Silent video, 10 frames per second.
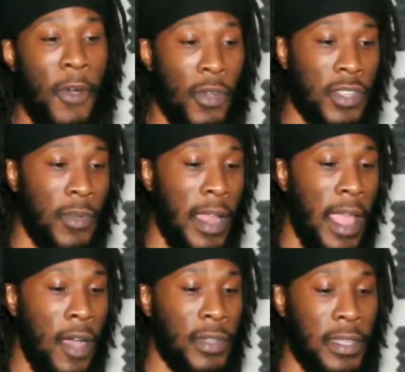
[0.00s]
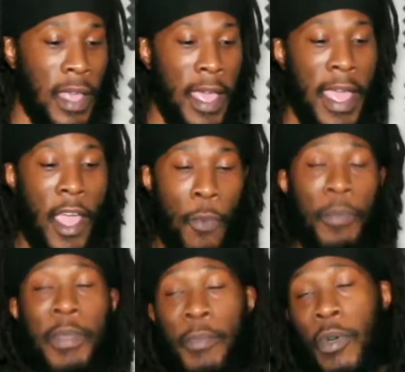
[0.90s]
right now, is helping
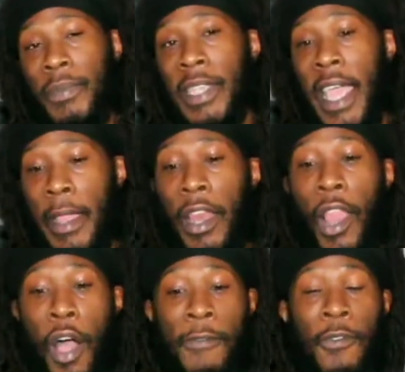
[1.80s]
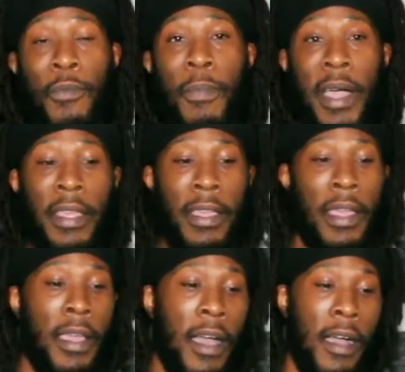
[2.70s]
people obtain lawful money.
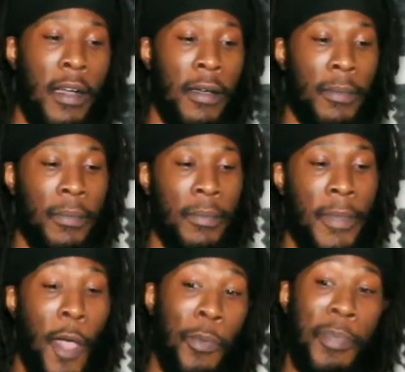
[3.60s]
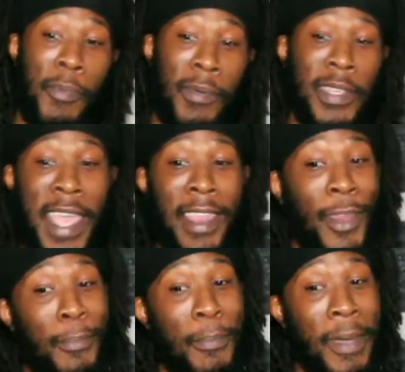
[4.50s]
Helping people obtain
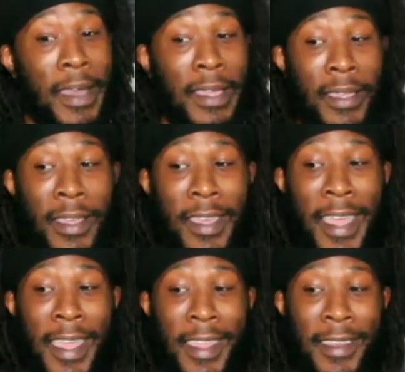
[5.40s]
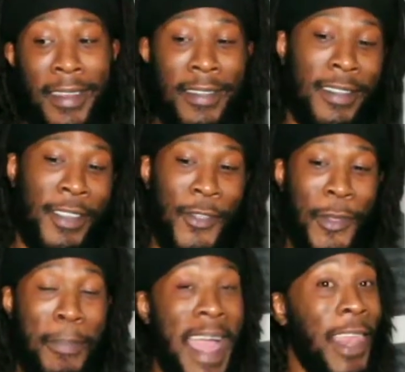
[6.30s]
money and, you know,
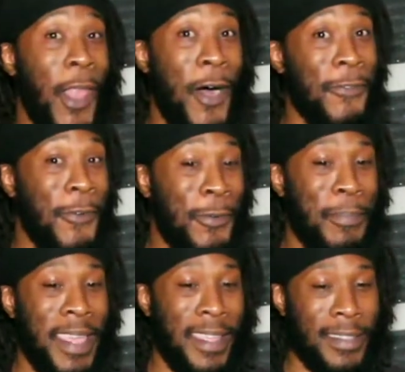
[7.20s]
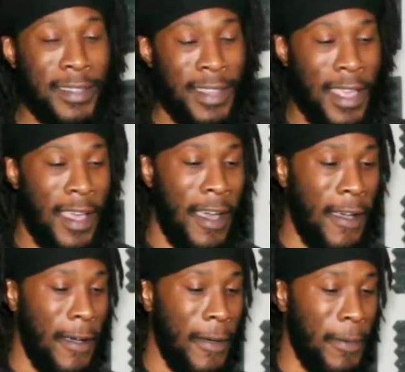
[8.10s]
by lawful means,
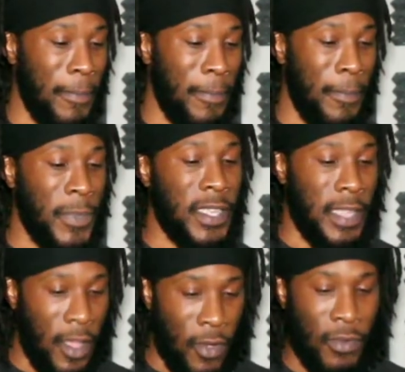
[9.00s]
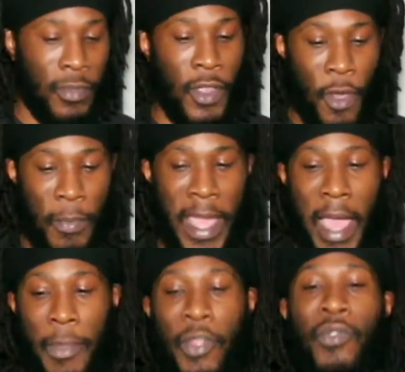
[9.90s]
but still, you know, being able to
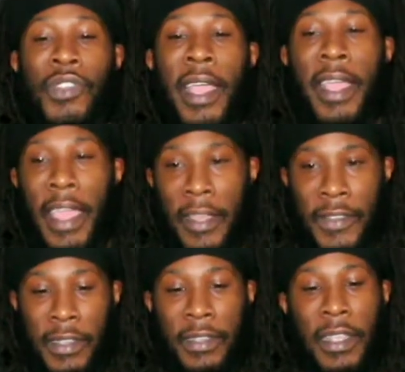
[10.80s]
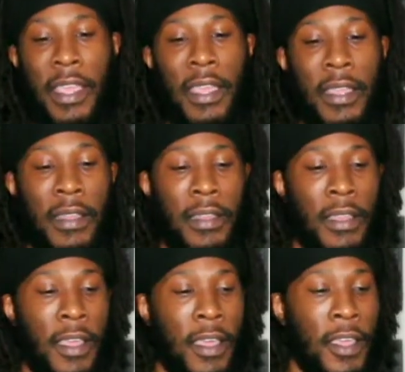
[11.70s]
use their gifts and,
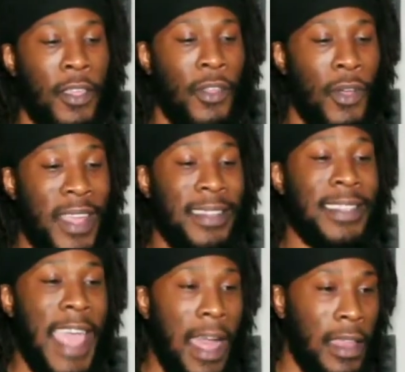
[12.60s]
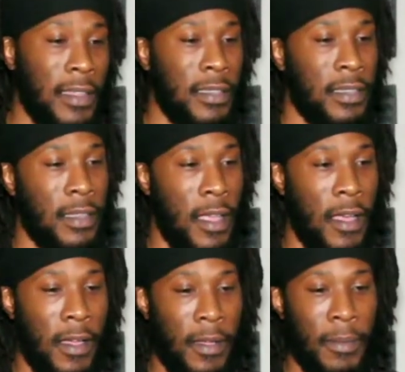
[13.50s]
you know, their talents,
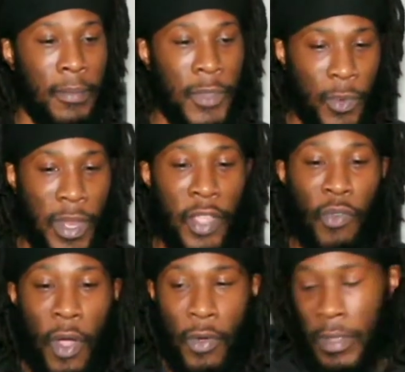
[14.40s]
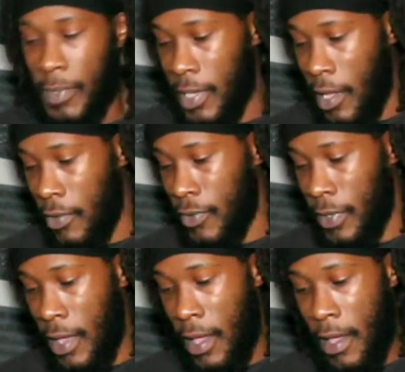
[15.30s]
to really grow themselves.
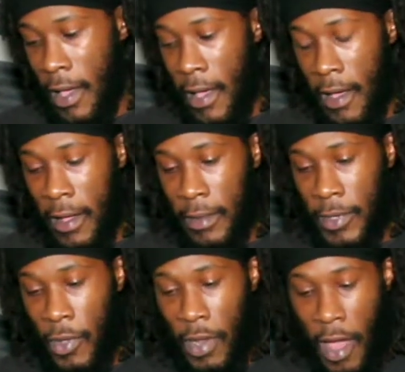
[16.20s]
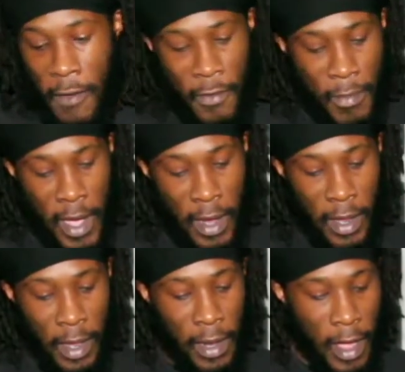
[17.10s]
So the Lawful Money,
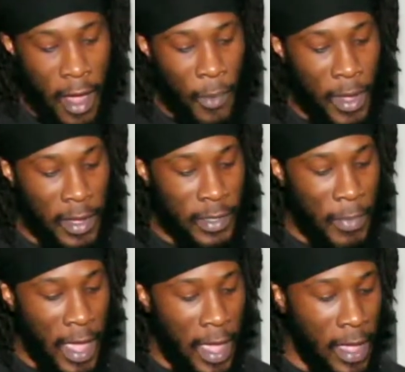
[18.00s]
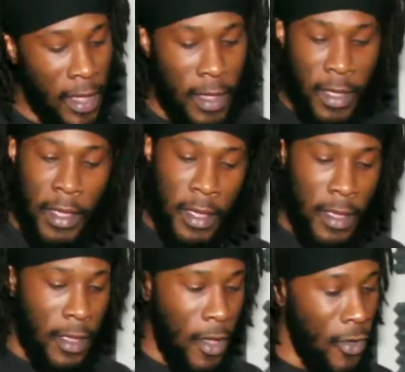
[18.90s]
Larry Wiggins Bay,
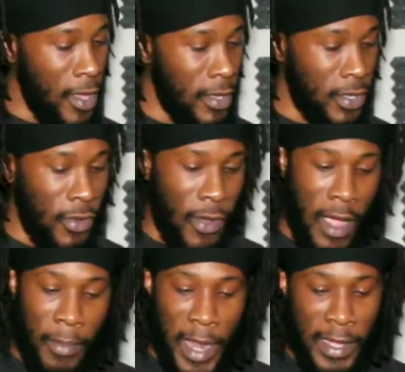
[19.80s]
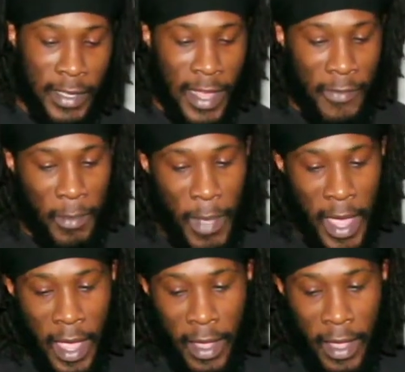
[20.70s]
on Instagram, Lex7Bay.